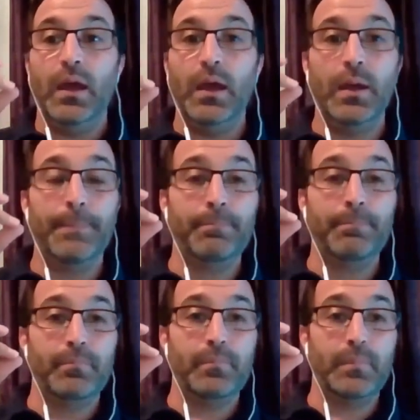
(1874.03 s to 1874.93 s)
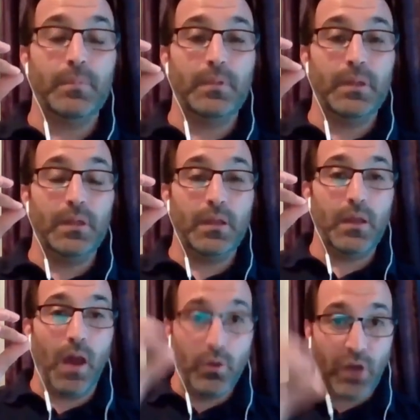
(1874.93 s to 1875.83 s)
um,
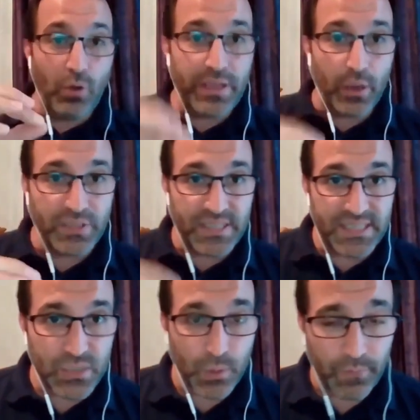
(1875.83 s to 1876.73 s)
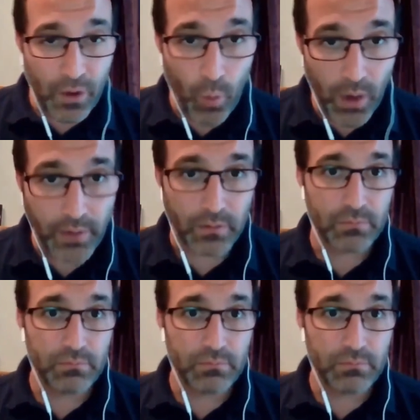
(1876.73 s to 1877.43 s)
I would only go to T12L1.